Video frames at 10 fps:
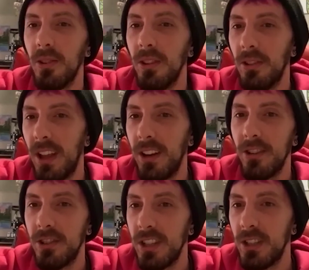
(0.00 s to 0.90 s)
little
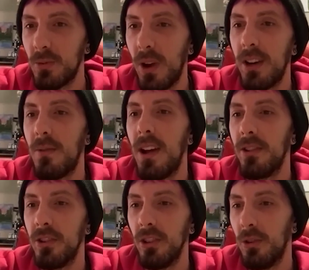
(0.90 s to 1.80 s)
energies right
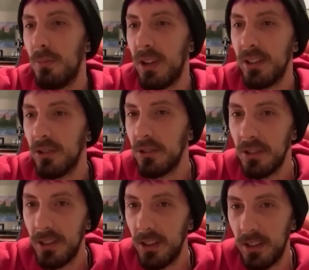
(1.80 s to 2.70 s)
around your little bundle.
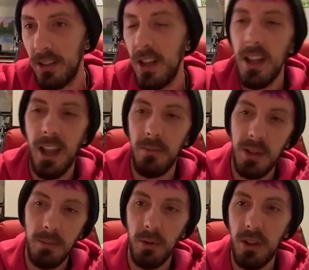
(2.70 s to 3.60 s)
And
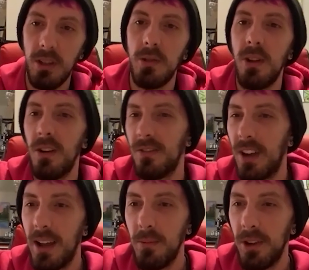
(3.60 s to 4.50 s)
people that you don't
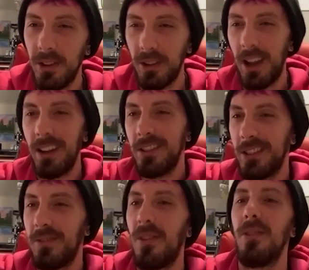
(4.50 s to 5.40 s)
vibe with are kind of
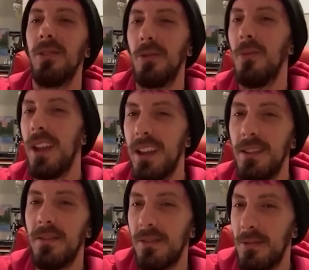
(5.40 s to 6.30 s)
just farther
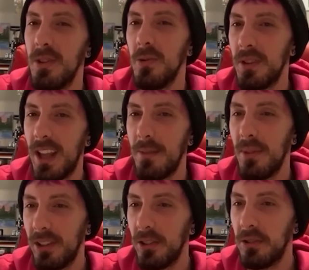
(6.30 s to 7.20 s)
away from you in that
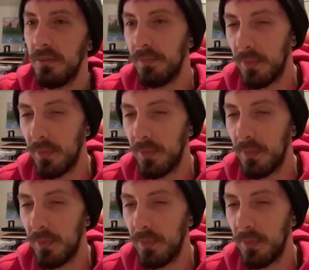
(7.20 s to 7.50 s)
bundle.